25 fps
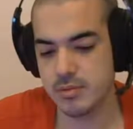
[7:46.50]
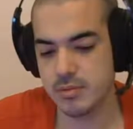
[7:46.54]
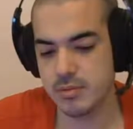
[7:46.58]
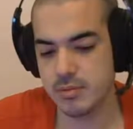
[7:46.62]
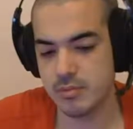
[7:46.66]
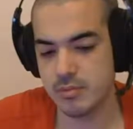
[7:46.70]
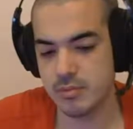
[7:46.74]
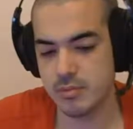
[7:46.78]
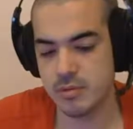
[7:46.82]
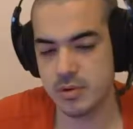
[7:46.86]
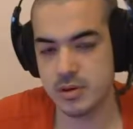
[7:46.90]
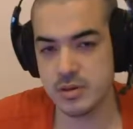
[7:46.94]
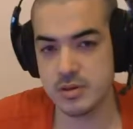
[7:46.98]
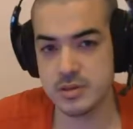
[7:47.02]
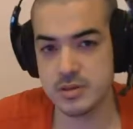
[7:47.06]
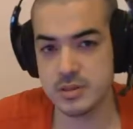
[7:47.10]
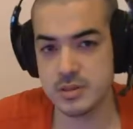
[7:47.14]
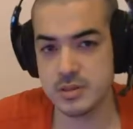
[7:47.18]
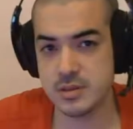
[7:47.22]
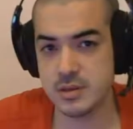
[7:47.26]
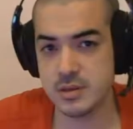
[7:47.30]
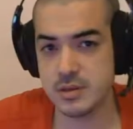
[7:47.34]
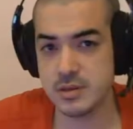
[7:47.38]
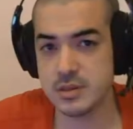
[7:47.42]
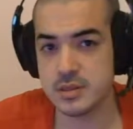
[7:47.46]
what is
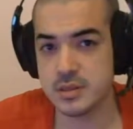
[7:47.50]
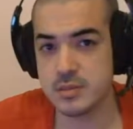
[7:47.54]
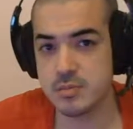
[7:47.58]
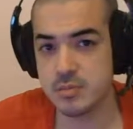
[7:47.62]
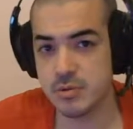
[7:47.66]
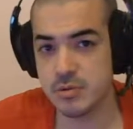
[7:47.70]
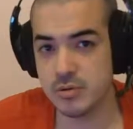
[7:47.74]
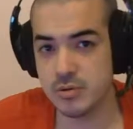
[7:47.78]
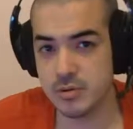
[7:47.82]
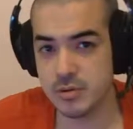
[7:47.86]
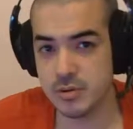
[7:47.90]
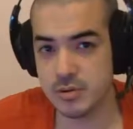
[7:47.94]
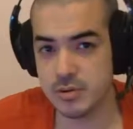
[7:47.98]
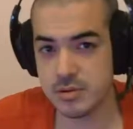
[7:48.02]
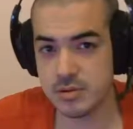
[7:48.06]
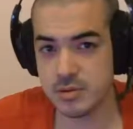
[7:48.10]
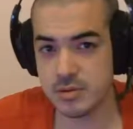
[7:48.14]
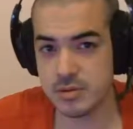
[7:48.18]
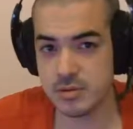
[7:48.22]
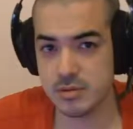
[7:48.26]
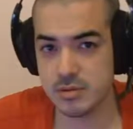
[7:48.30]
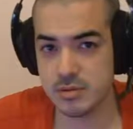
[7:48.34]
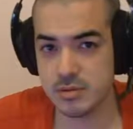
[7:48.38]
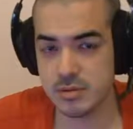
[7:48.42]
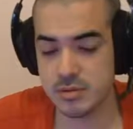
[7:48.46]
the exploit
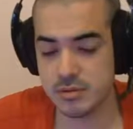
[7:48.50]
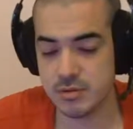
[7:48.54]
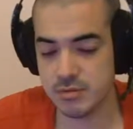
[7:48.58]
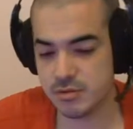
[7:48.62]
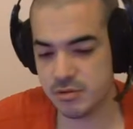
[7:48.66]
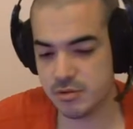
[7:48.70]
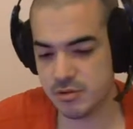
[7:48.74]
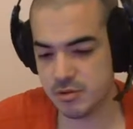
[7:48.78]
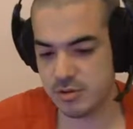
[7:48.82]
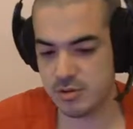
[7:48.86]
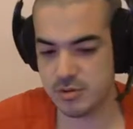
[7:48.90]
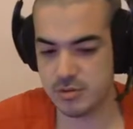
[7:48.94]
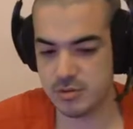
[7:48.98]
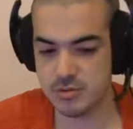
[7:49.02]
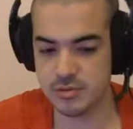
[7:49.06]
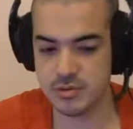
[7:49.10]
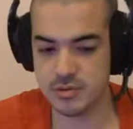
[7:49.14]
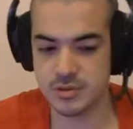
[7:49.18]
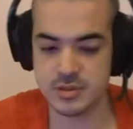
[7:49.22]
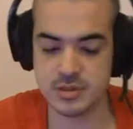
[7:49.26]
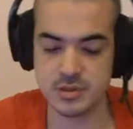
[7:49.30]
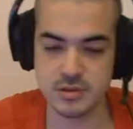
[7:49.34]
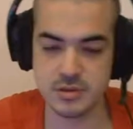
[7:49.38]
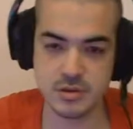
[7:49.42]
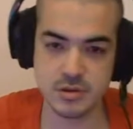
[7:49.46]
if GTO
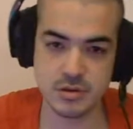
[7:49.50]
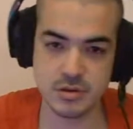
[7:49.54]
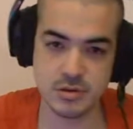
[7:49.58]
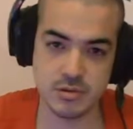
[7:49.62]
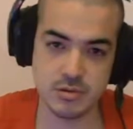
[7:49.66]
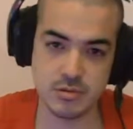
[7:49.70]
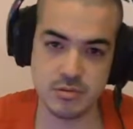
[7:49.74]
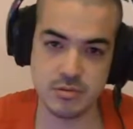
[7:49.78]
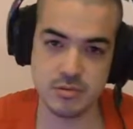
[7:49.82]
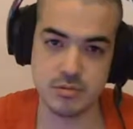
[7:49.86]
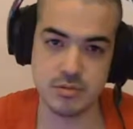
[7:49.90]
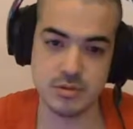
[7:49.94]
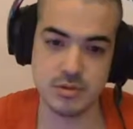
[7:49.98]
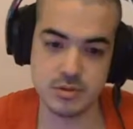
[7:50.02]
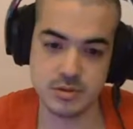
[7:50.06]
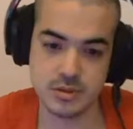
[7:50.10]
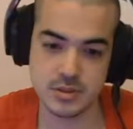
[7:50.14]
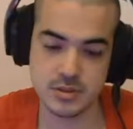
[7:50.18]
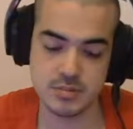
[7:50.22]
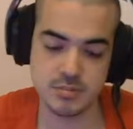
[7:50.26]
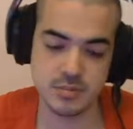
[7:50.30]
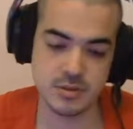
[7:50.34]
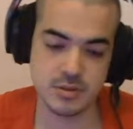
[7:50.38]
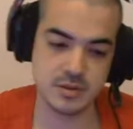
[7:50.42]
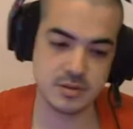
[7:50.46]
does not do
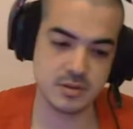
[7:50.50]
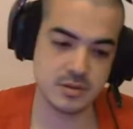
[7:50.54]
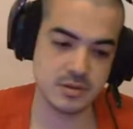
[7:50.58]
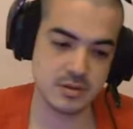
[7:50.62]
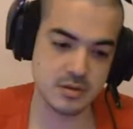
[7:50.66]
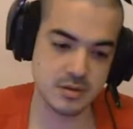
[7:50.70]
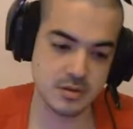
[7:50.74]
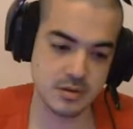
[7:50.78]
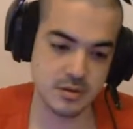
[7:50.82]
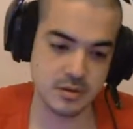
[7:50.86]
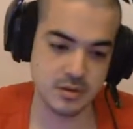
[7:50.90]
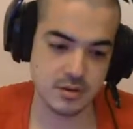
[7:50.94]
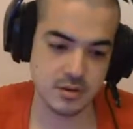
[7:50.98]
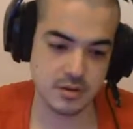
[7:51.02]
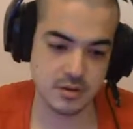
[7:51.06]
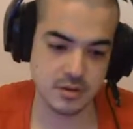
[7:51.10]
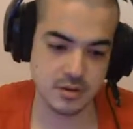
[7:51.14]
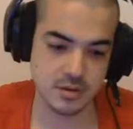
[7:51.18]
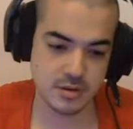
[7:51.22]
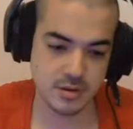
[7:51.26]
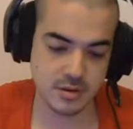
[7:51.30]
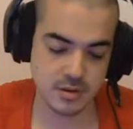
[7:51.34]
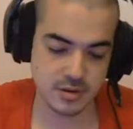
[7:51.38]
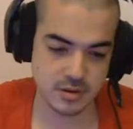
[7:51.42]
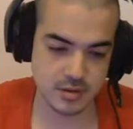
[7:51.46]
this, basically?
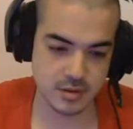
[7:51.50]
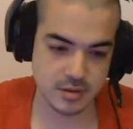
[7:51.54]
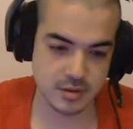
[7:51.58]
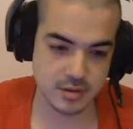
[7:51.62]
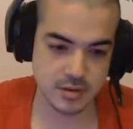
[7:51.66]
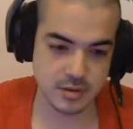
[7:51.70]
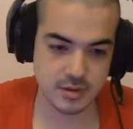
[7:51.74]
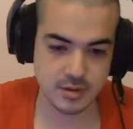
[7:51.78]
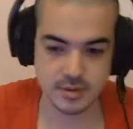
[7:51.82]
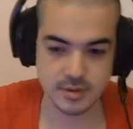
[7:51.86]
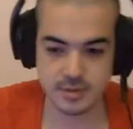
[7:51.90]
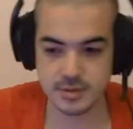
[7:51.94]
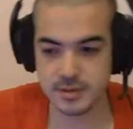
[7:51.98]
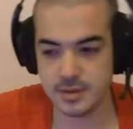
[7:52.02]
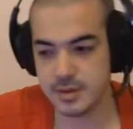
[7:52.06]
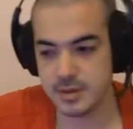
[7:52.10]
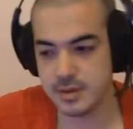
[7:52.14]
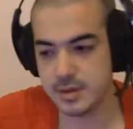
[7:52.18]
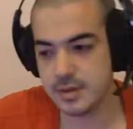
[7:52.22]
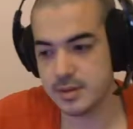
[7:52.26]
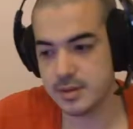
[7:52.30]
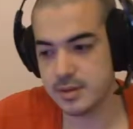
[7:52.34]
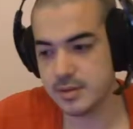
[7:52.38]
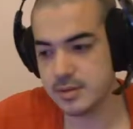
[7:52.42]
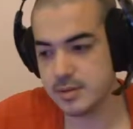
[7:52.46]

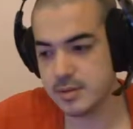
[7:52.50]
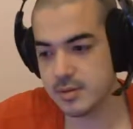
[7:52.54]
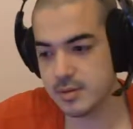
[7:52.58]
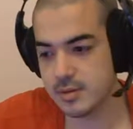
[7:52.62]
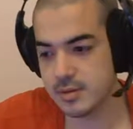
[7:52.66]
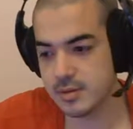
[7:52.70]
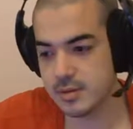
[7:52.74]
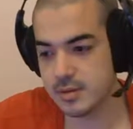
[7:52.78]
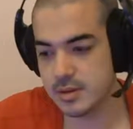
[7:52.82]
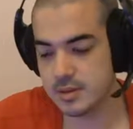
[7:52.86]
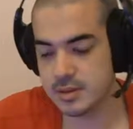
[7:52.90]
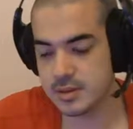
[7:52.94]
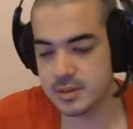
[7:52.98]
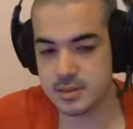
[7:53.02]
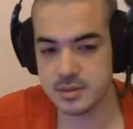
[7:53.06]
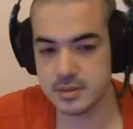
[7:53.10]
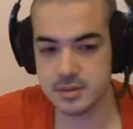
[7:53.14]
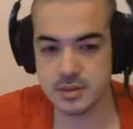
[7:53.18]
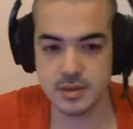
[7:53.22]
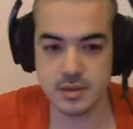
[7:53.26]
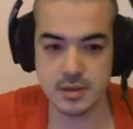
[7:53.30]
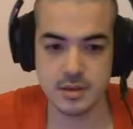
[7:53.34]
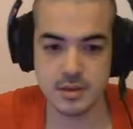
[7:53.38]
And that's